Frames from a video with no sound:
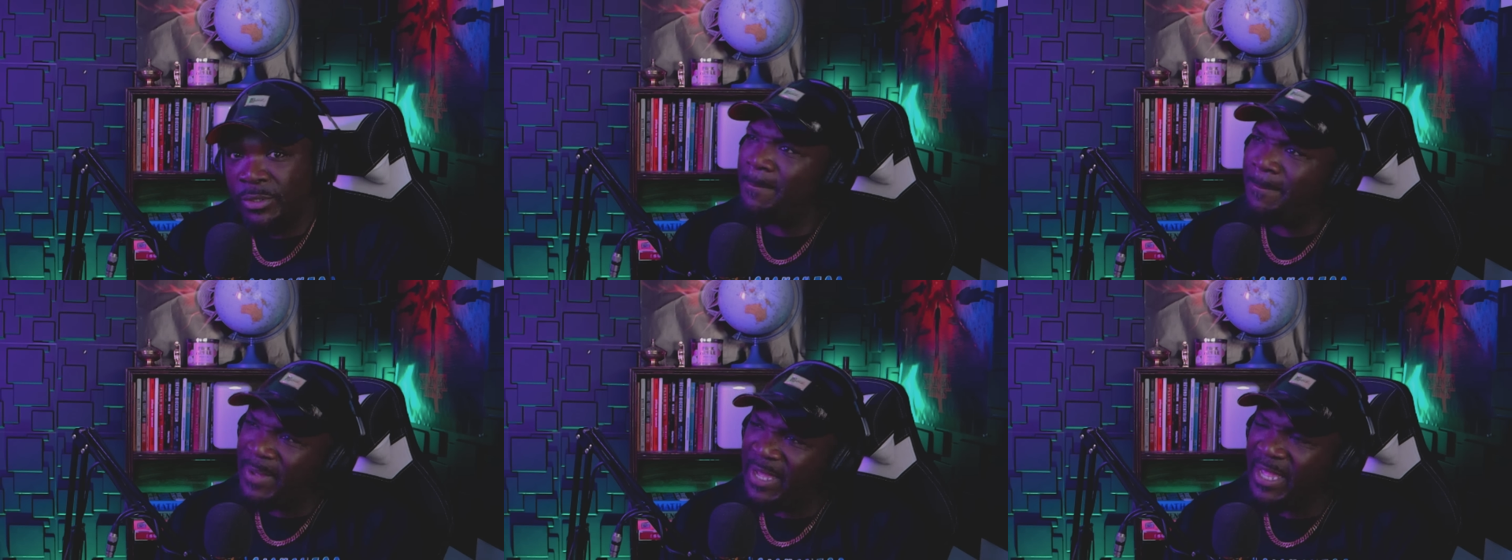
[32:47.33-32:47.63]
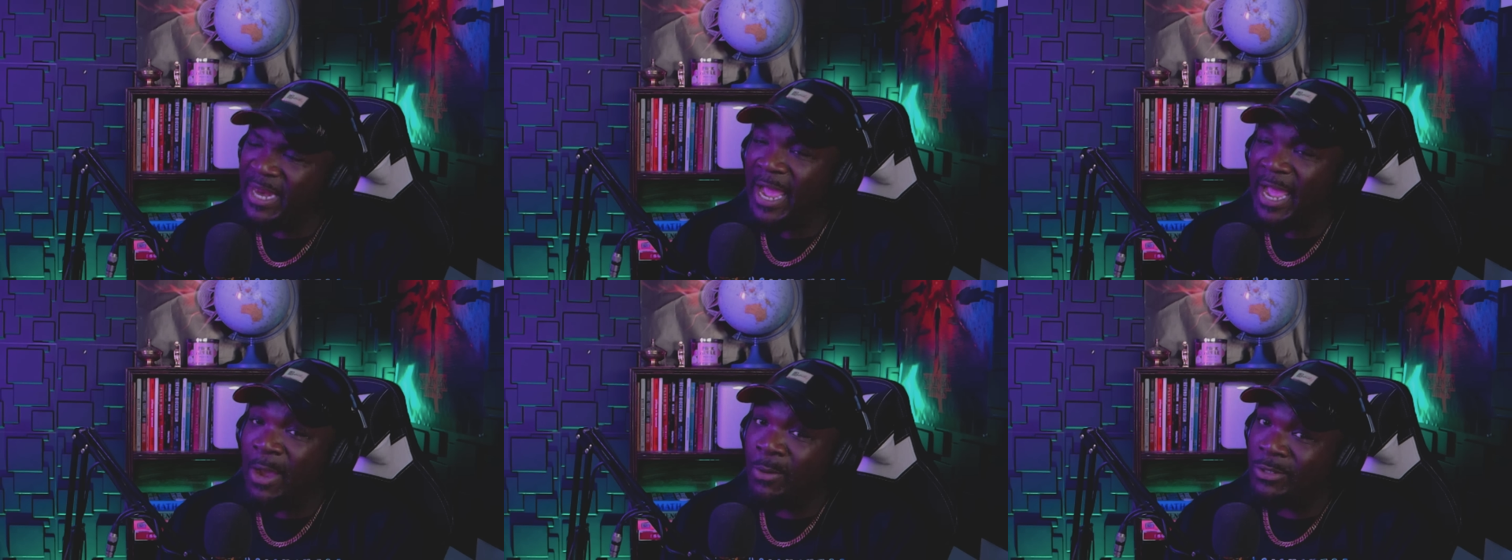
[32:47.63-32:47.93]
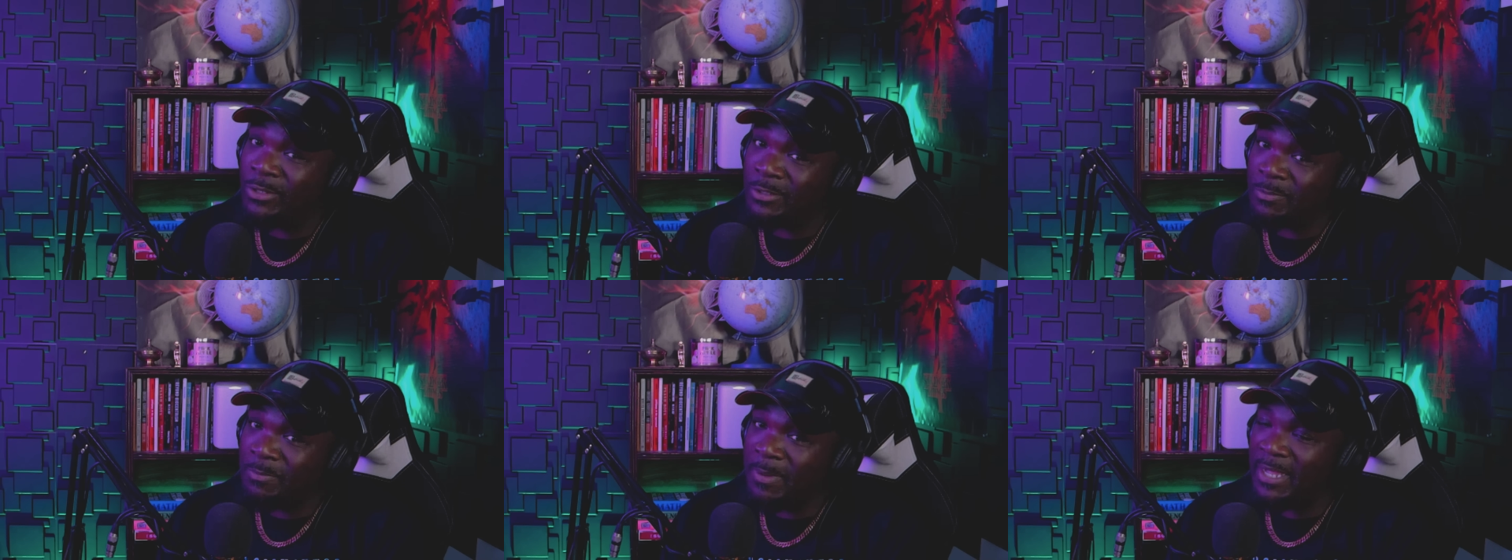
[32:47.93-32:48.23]
But I
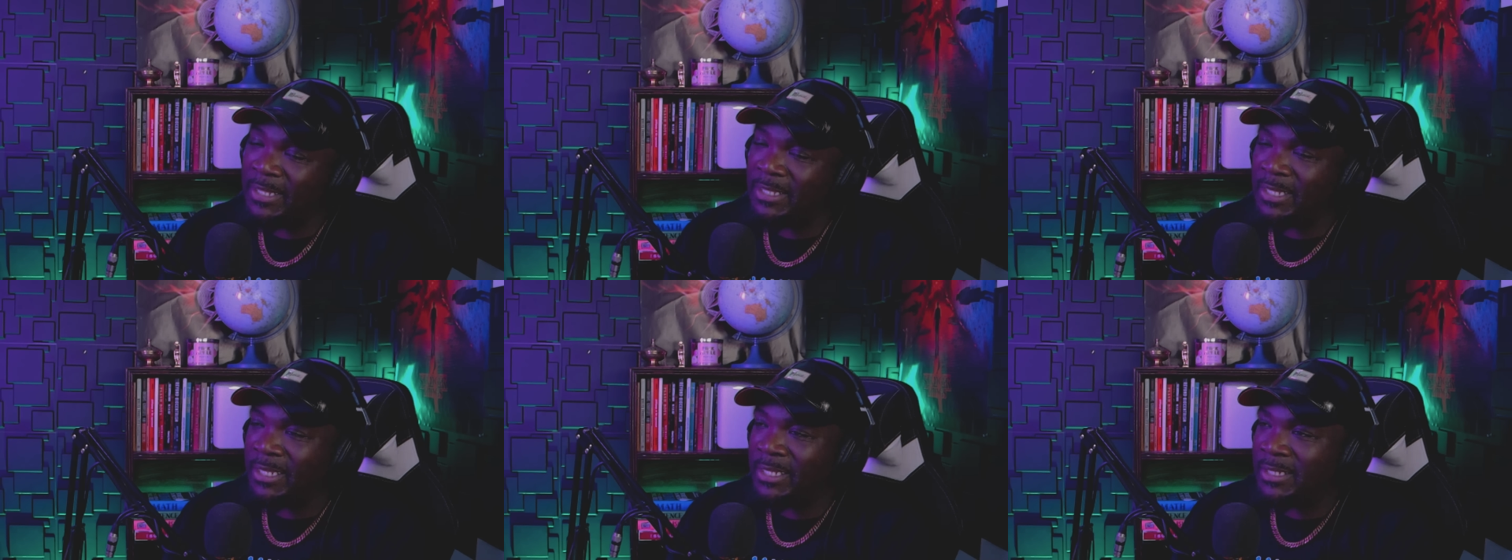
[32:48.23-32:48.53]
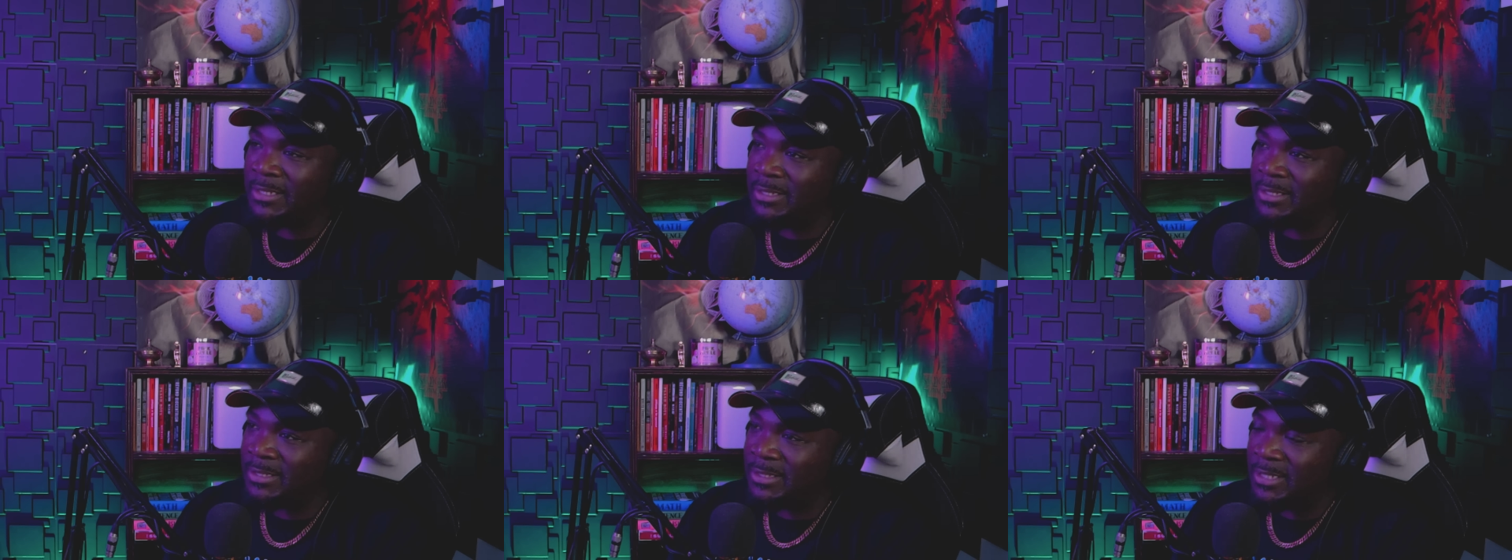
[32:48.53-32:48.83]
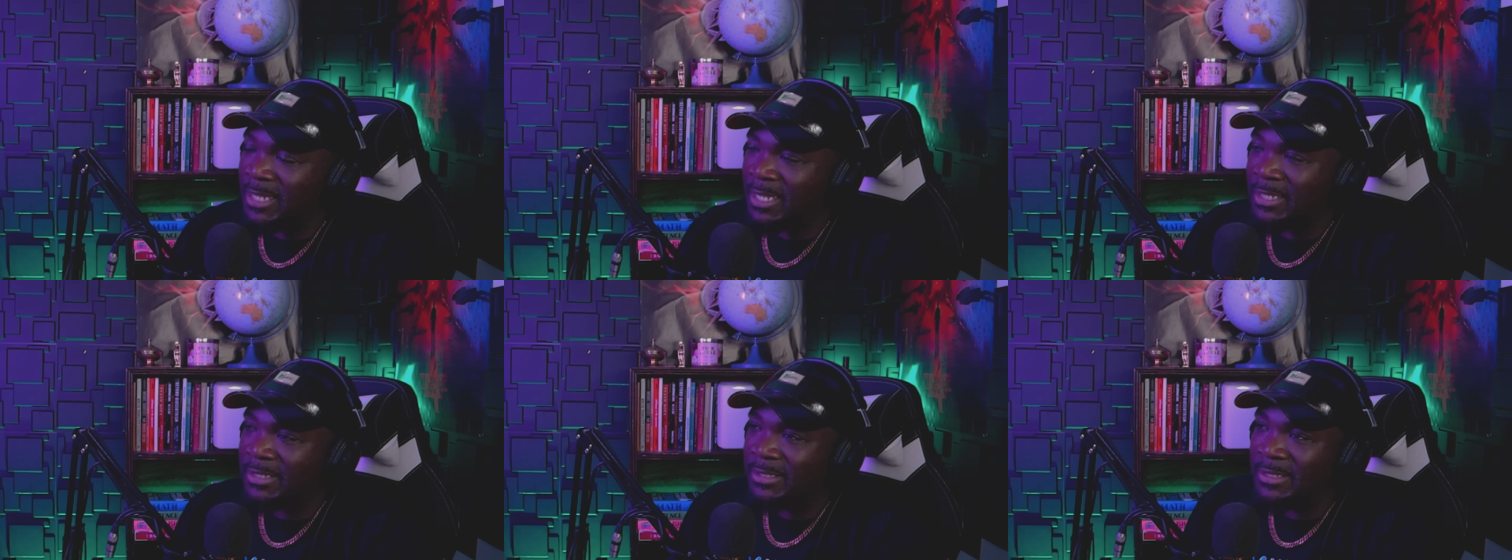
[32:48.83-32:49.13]
respect it because it's
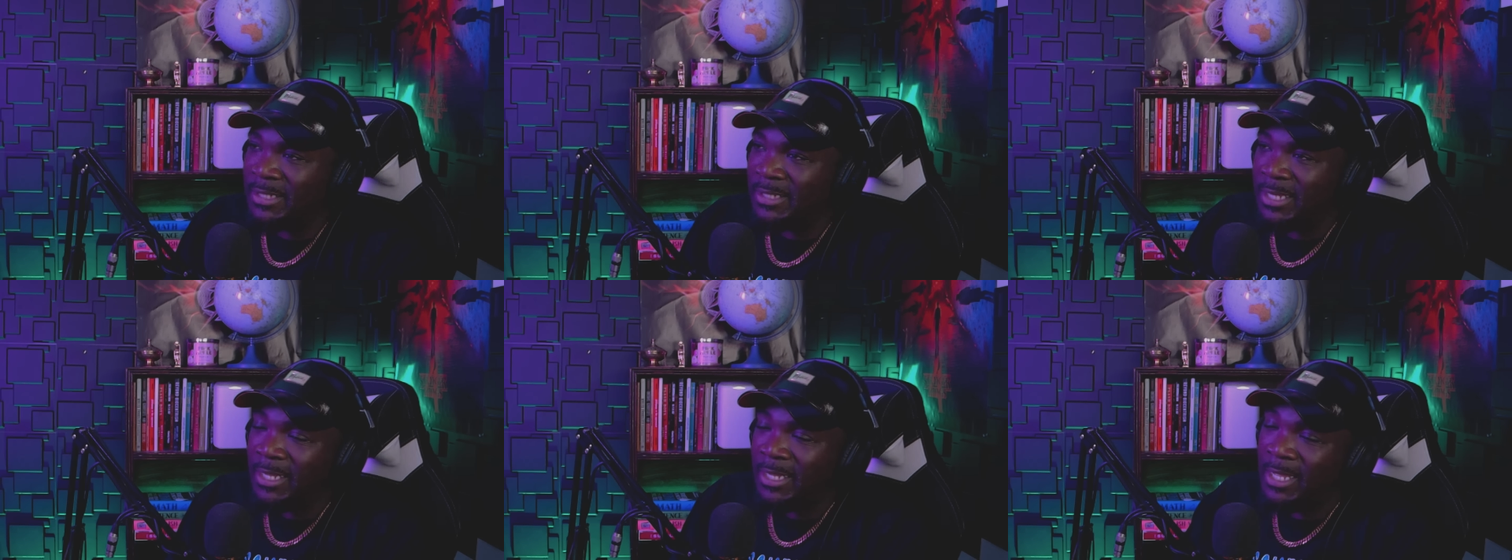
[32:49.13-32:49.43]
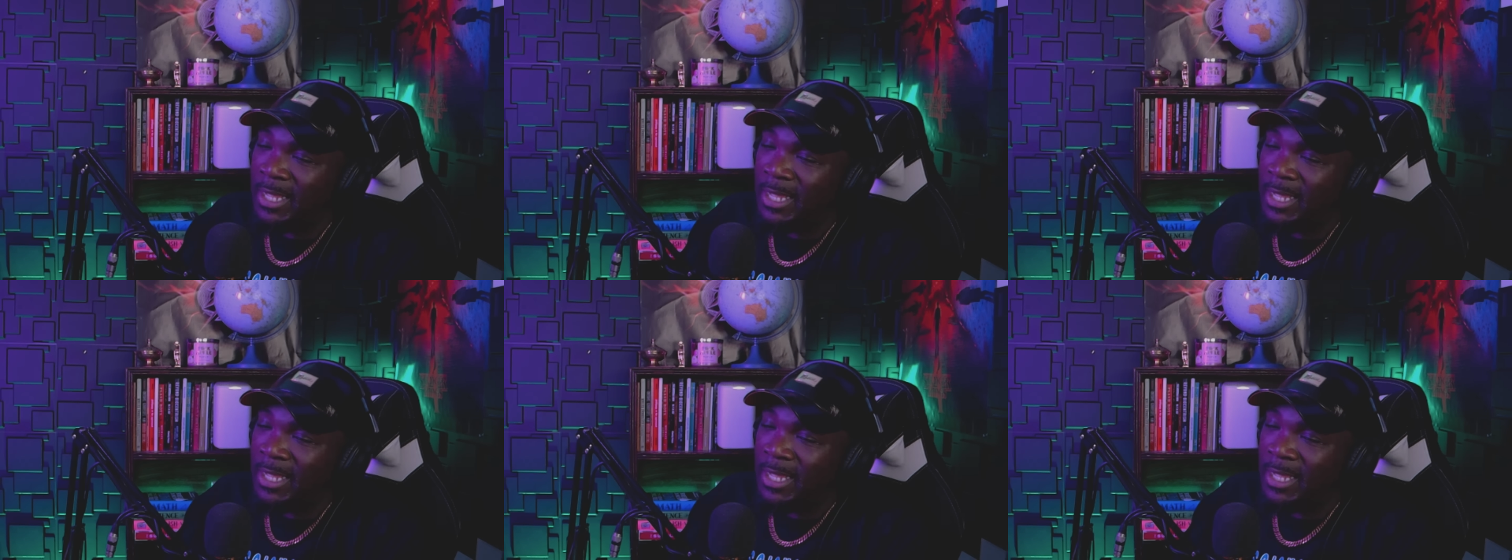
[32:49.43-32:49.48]
content.